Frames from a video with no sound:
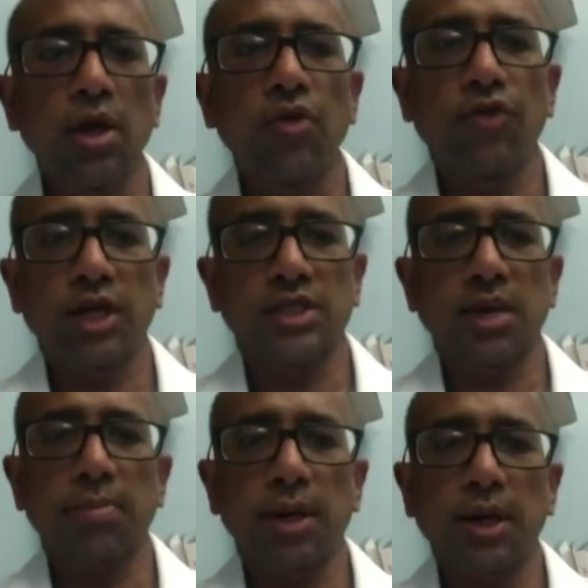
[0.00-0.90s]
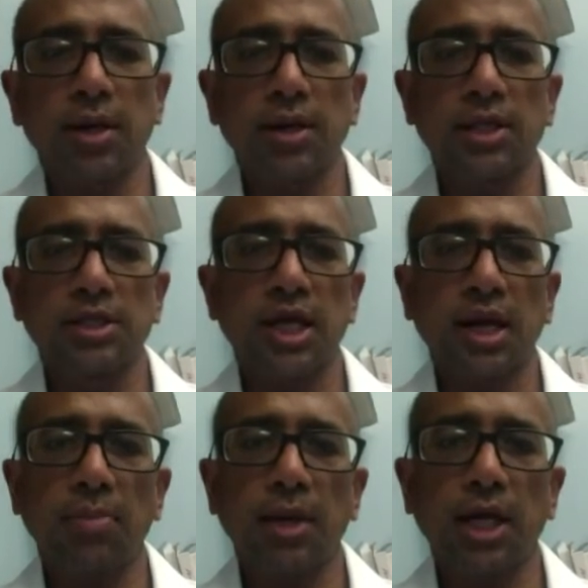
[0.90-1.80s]
For example, is there
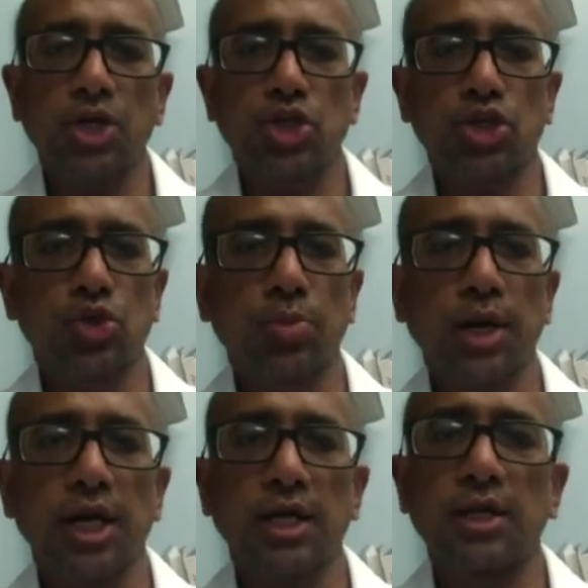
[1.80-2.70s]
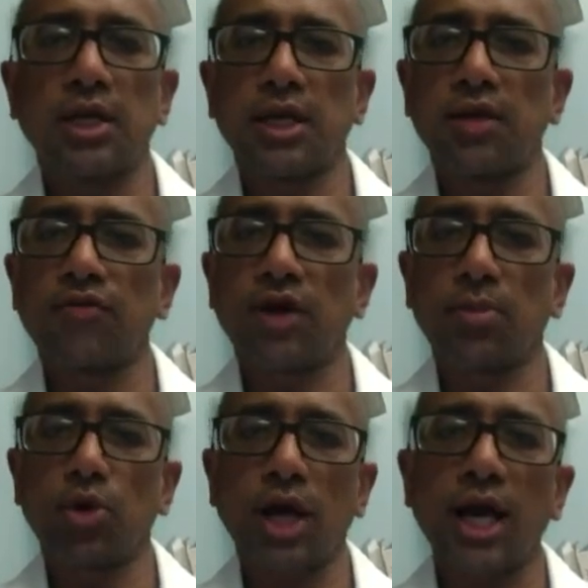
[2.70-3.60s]
applications to predict the different
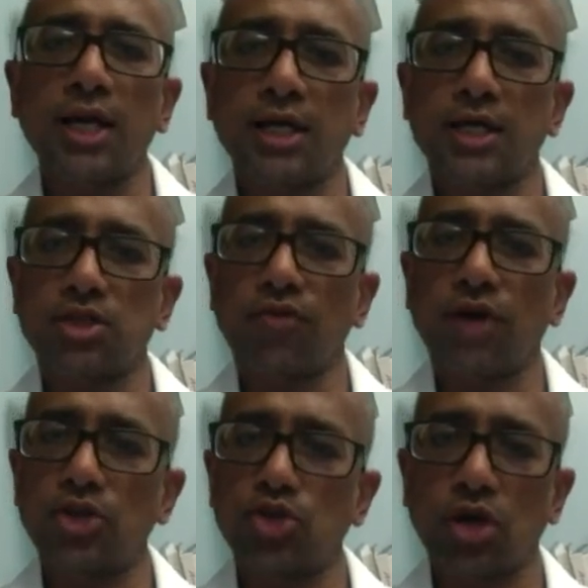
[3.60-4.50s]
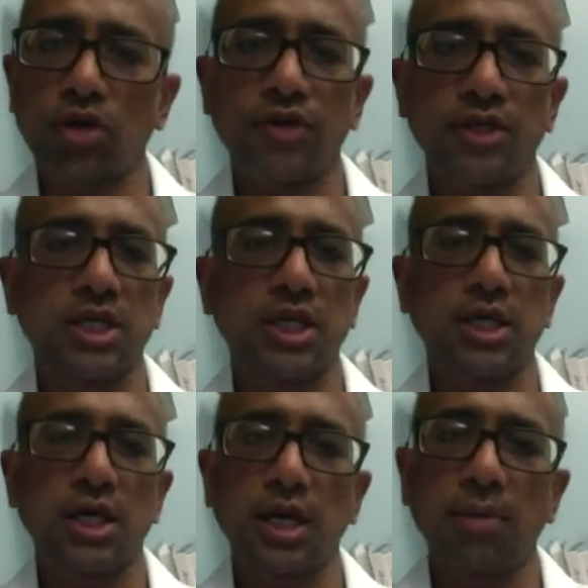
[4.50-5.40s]
modalities of angiography, CT,
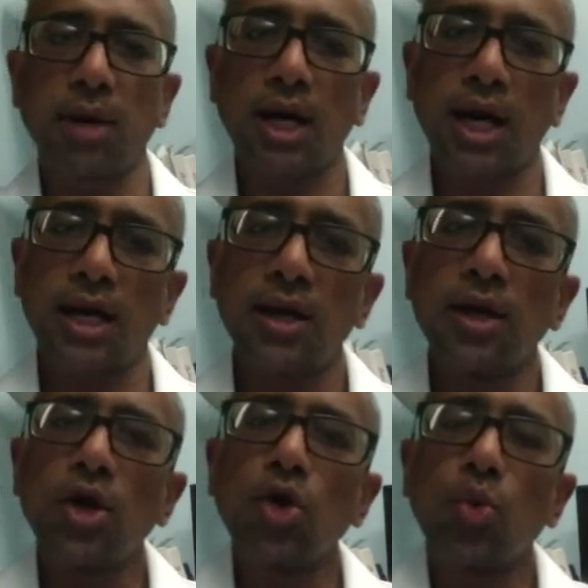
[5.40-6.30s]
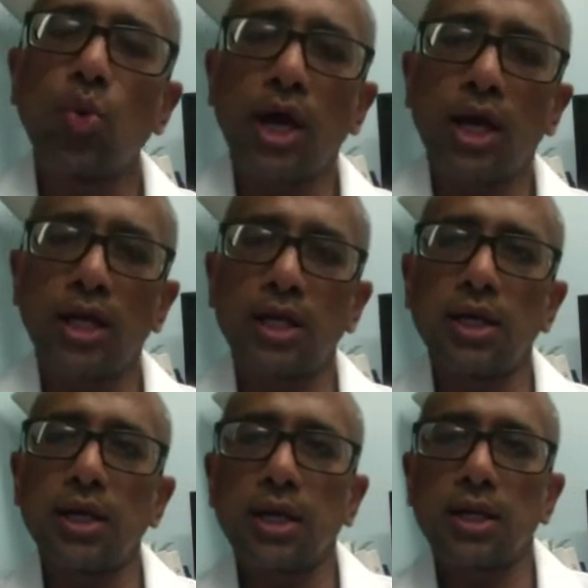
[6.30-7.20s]
and MRI, wherein
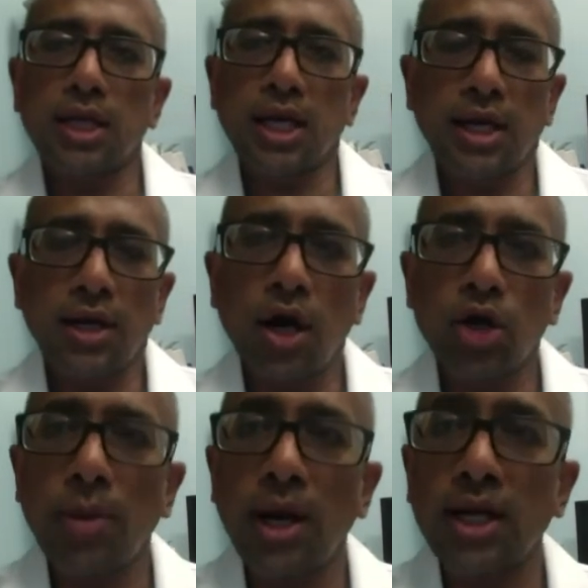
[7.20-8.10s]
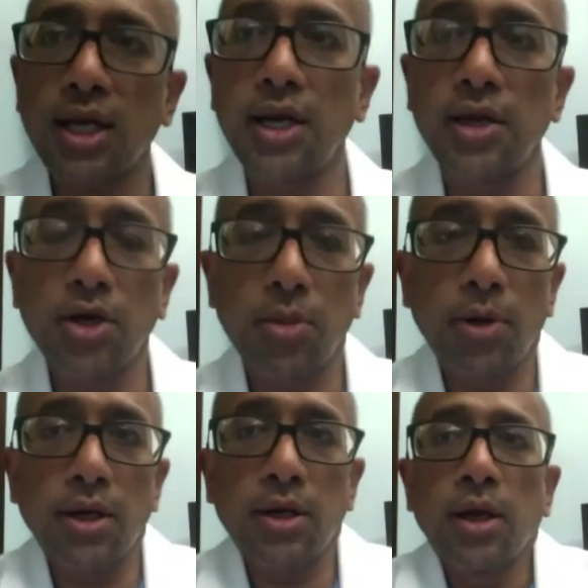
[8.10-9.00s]
they can automatically
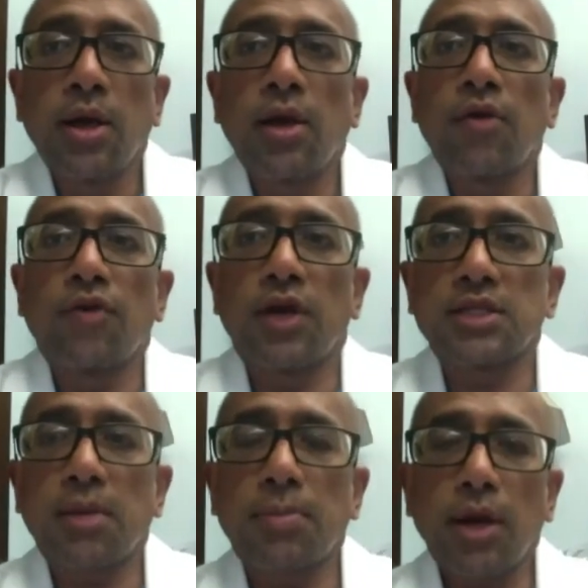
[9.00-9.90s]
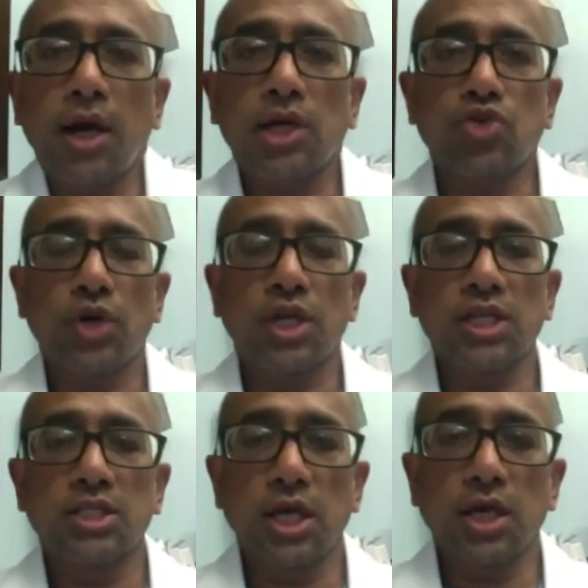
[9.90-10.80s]
interpret. For example, Oxford
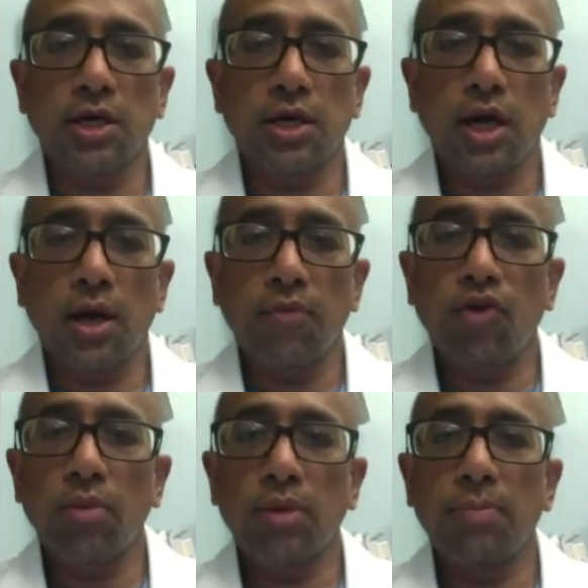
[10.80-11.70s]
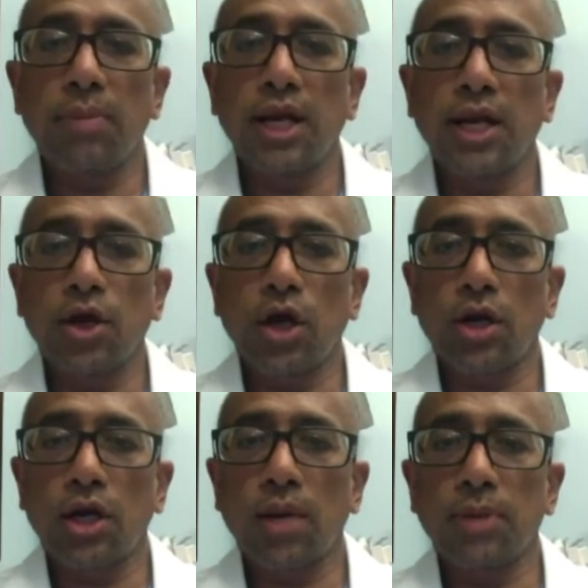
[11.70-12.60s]
this year formed $1 billion
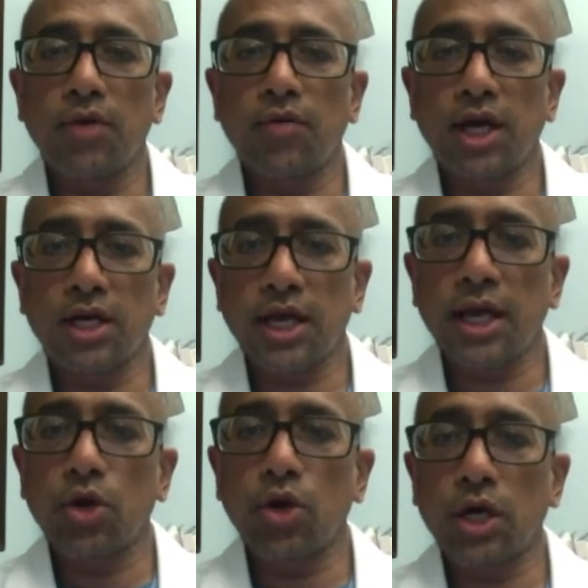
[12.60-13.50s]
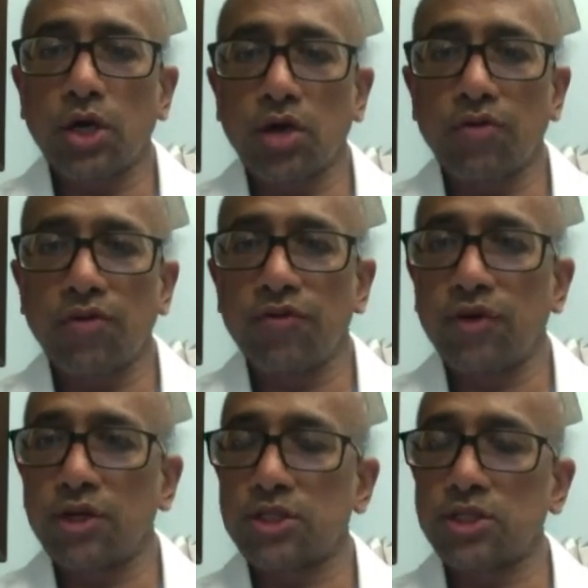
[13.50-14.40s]
company where the echocardiography for
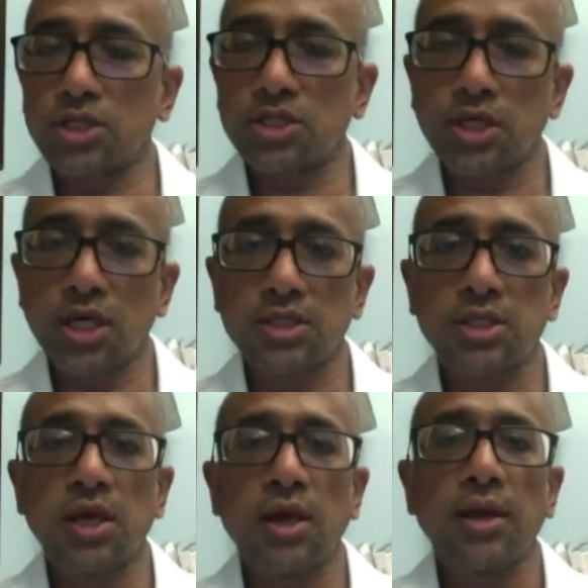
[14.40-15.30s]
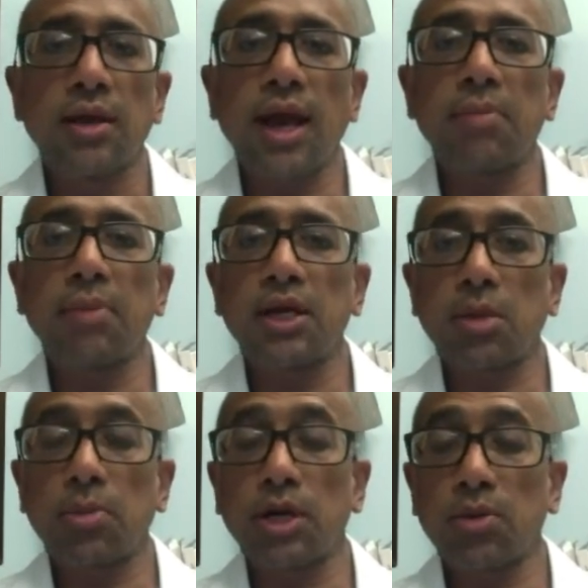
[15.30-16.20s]
stress tests can be
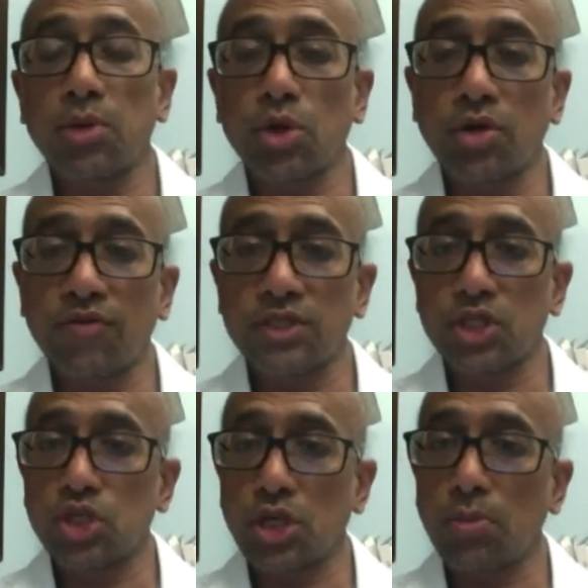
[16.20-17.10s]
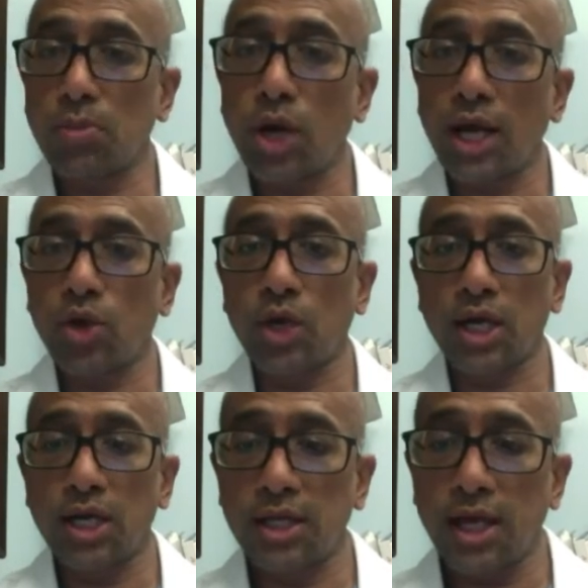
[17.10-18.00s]
interpreted without a physician more
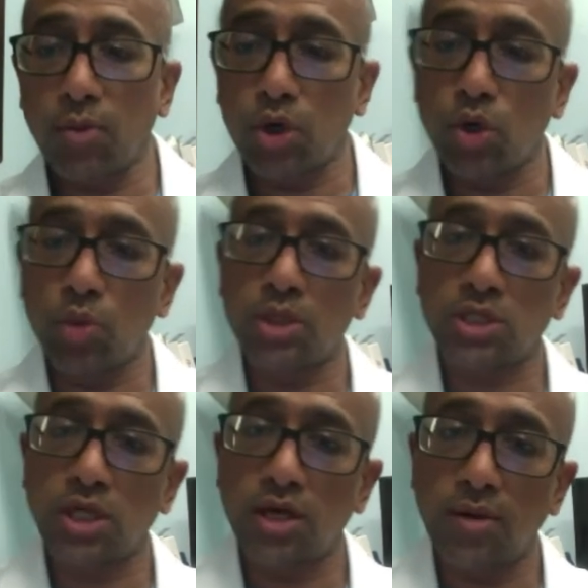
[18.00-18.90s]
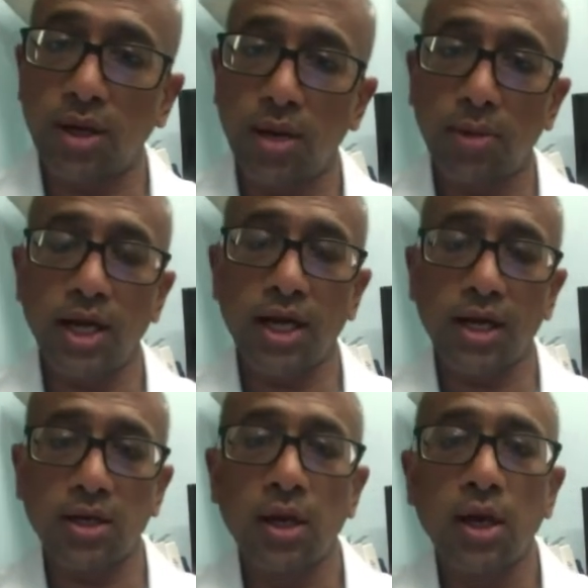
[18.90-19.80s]
accurately than what humans can
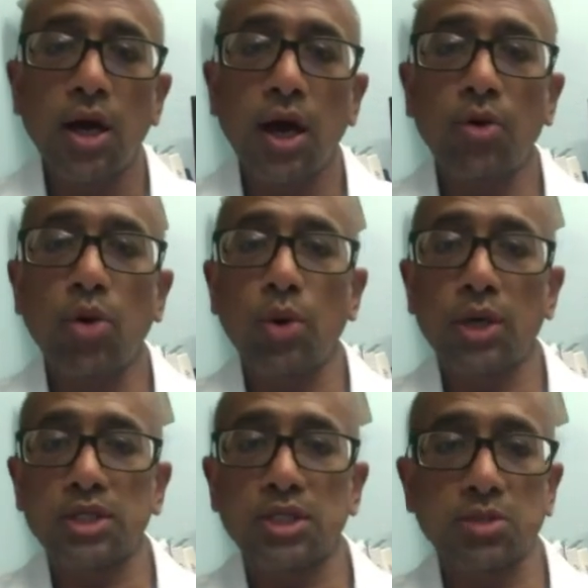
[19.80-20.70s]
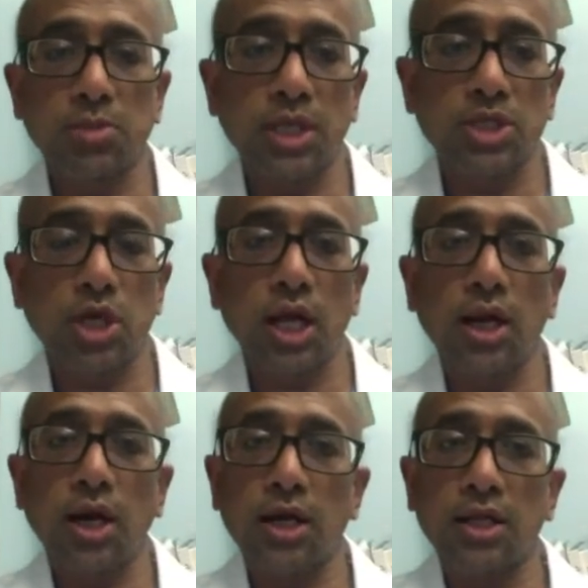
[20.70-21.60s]
predict. However, this is based on
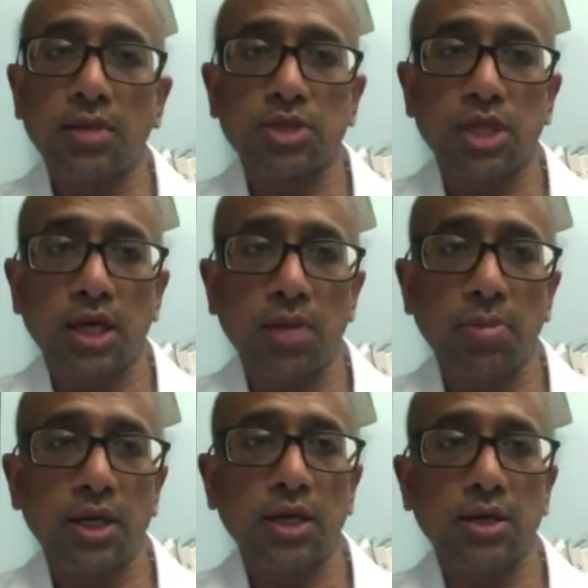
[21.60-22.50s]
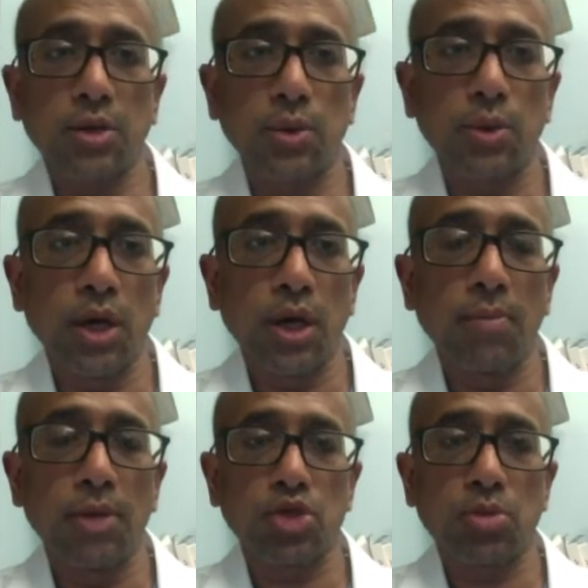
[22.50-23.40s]
algorithms and repetitive
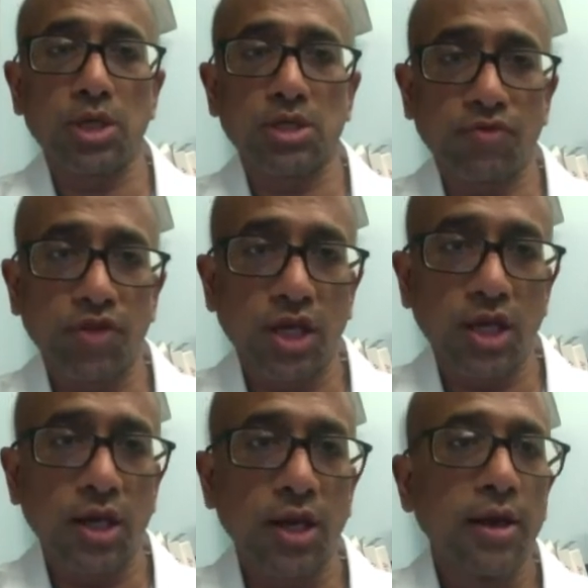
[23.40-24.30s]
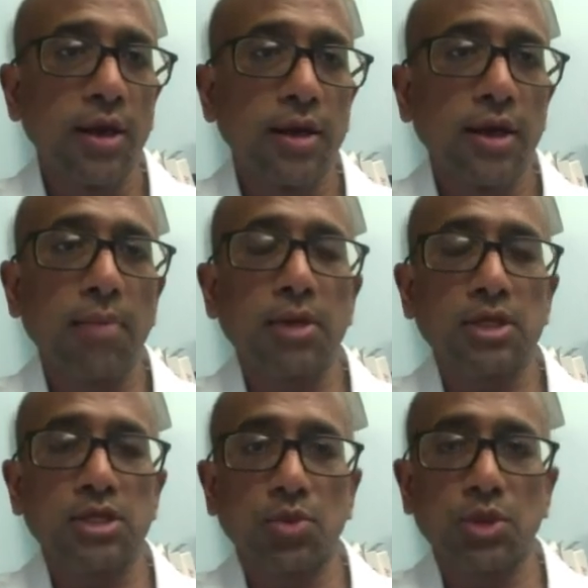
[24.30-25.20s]
measurements of the numbers
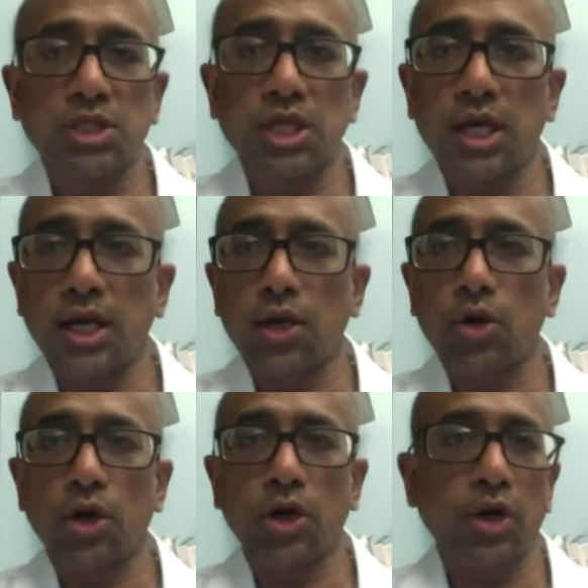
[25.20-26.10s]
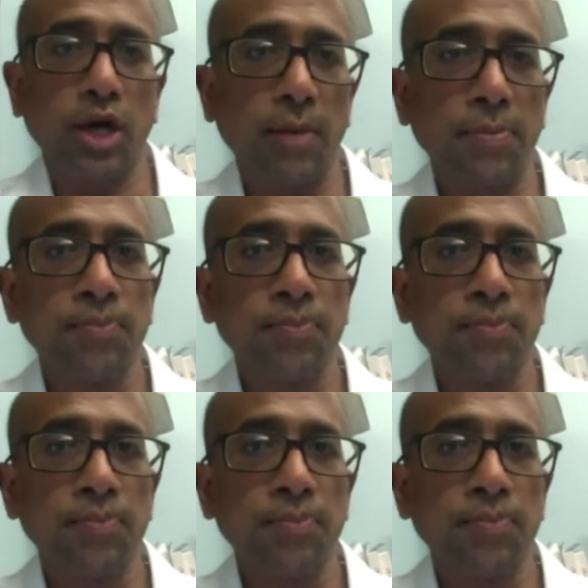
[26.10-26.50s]
that we see on an echocardiogram.